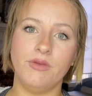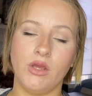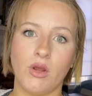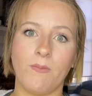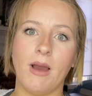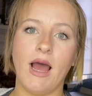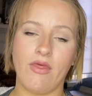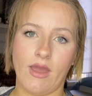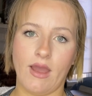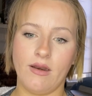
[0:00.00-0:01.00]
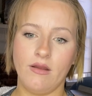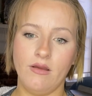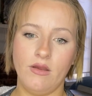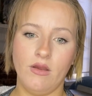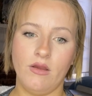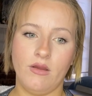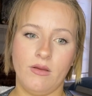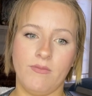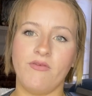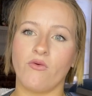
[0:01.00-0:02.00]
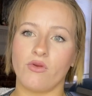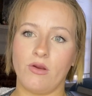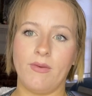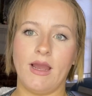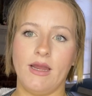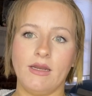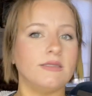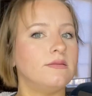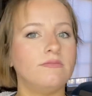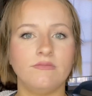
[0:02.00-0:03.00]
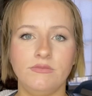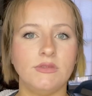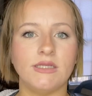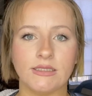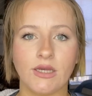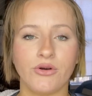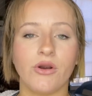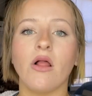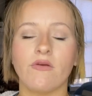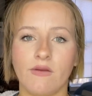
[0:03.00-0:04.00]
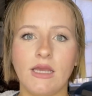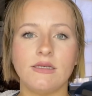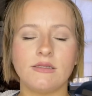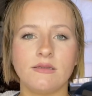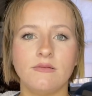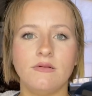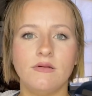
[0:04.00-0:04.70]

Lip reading: you know, buy that before they're buying a $600 vase.